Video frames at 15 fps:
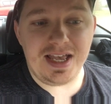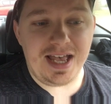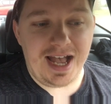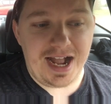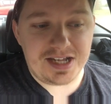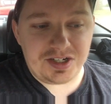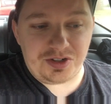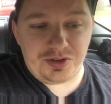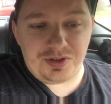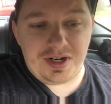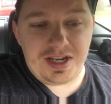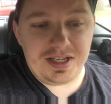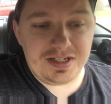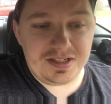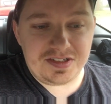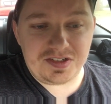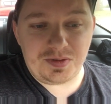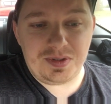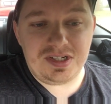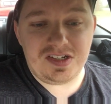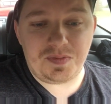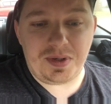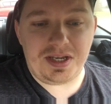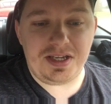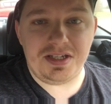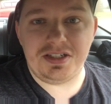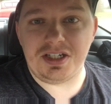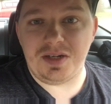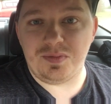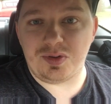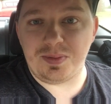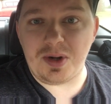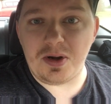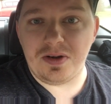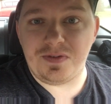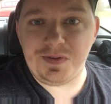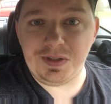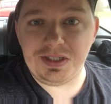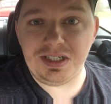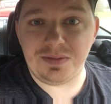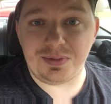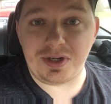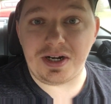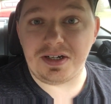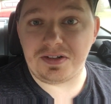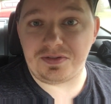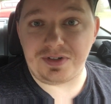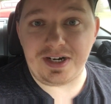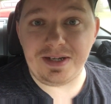How to create a squeeze page and promote affiliate products,